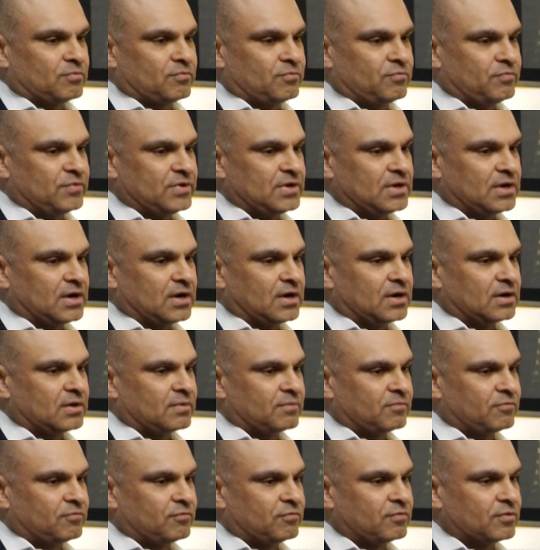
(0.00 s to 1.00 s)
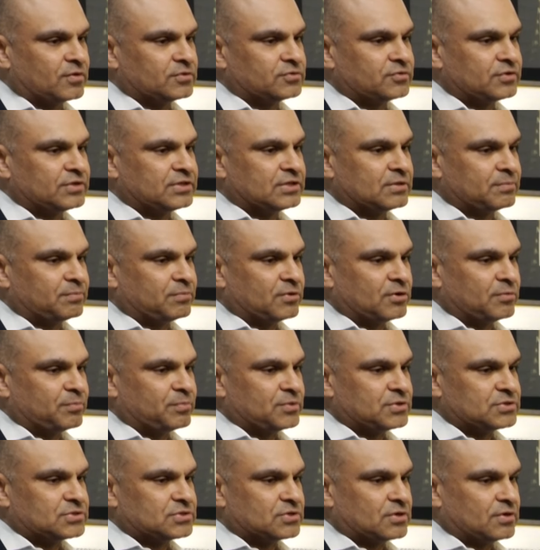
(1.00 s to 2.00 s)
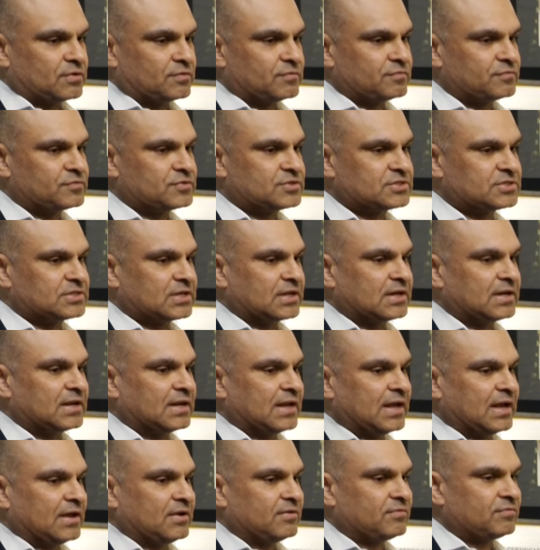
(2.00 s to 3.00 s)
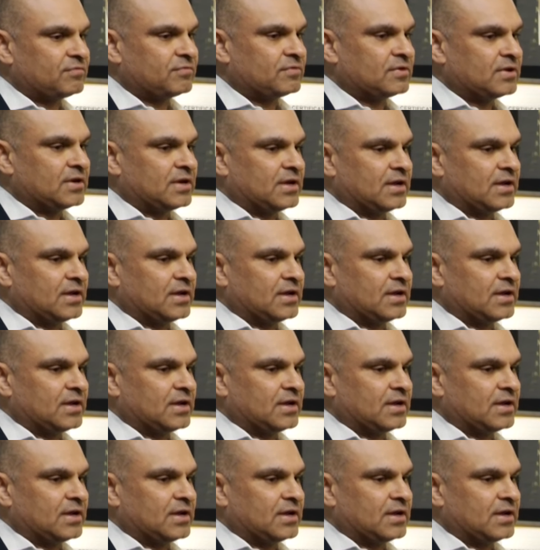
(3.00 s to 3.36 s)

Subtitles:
We are furthering the purpose of Sun Life,